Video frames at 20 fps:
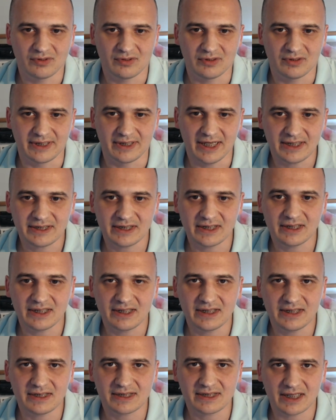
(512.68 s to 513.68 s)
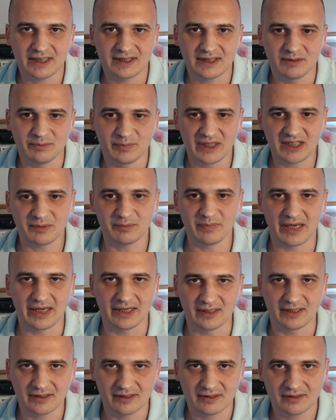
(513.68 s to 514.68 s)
getting inside the big bank